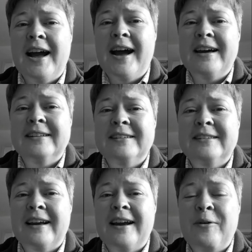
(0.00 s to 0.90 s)

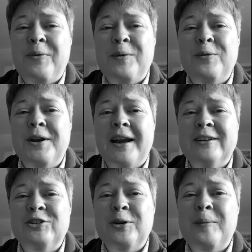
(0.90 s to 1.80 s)
and uh, we will
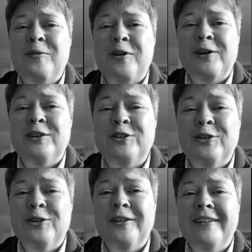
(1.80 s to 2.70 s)
catch up very
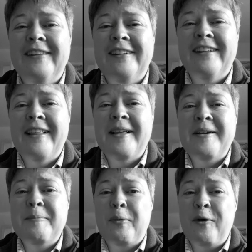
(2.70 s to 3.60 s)
soon.
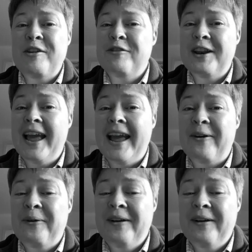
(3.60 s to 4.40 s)
Bye for now.